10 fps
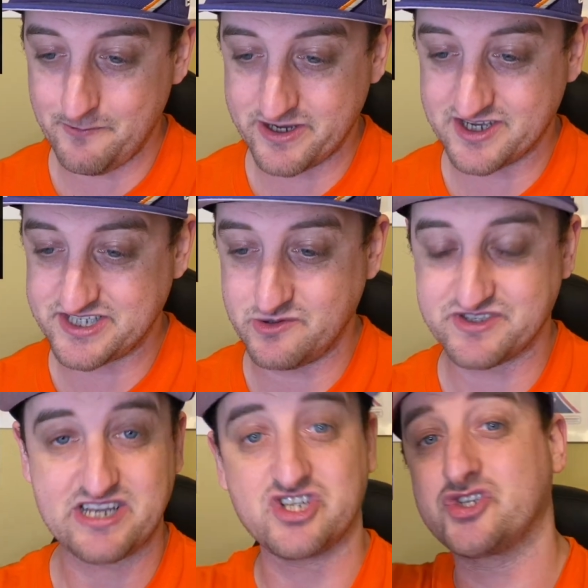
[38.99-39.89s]
because he
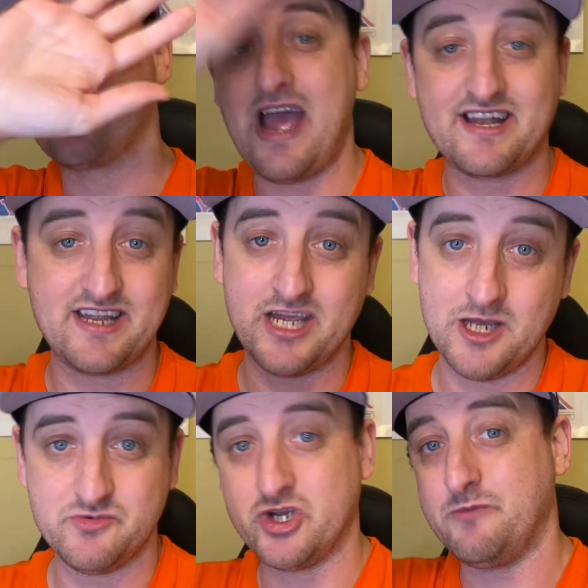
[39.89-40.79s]
was like distracting
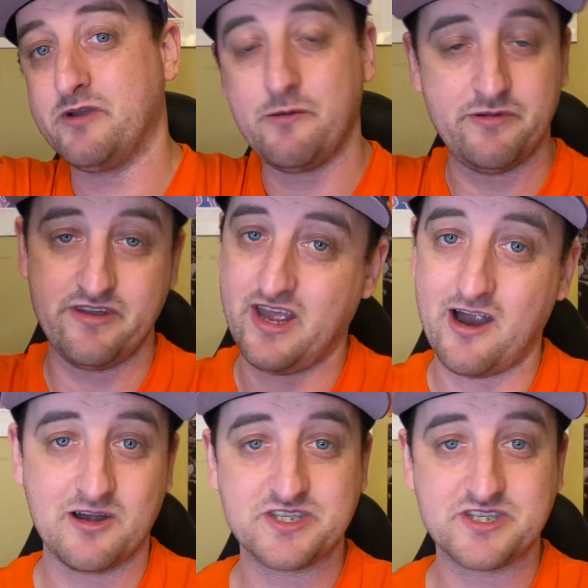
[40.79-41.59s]
him, jumping up in the air,